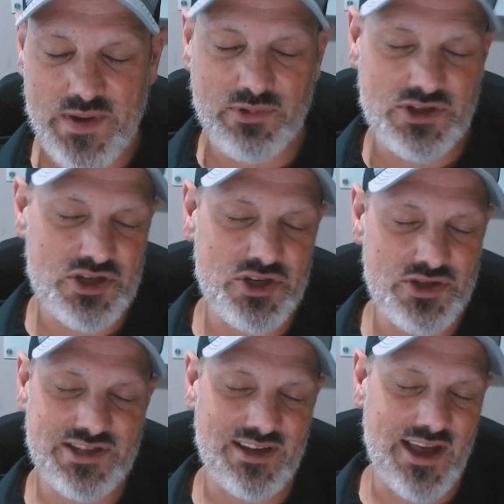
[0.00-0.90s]
people just
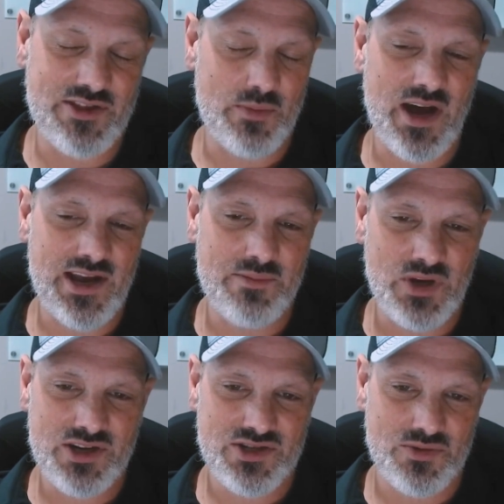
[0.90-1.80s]
use it to line their
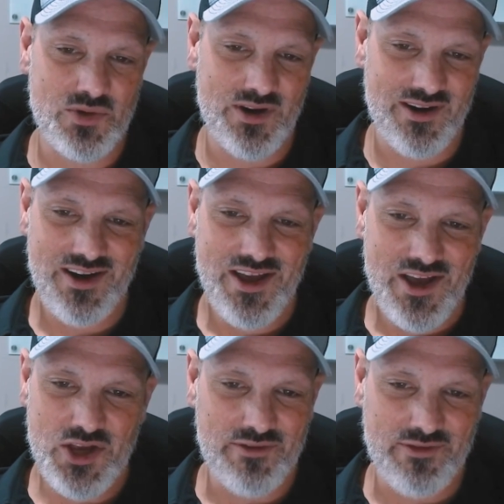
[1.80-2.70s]
pocketbooks or,
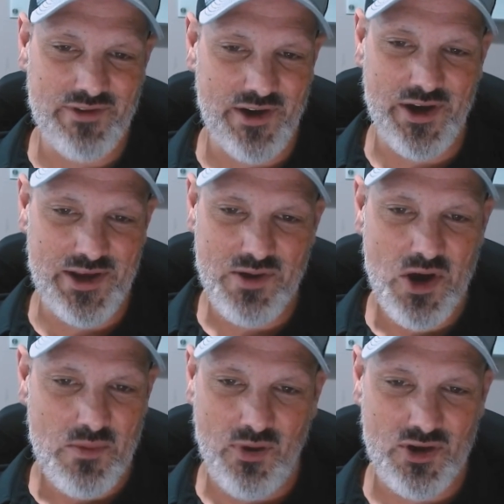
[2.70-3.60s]
for very
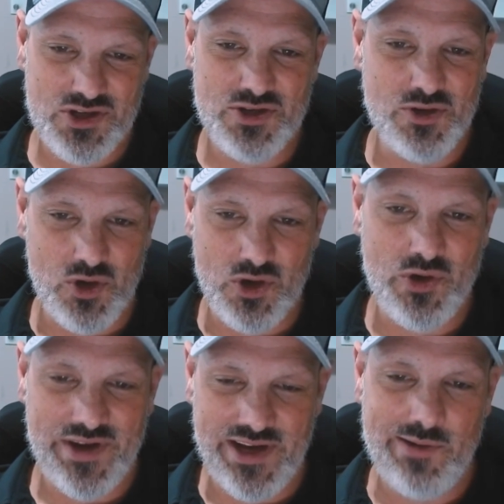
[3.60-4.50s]
personal,
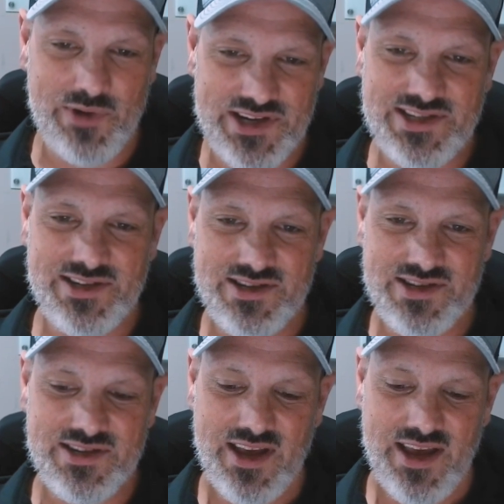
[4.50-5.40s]
greedy reasons.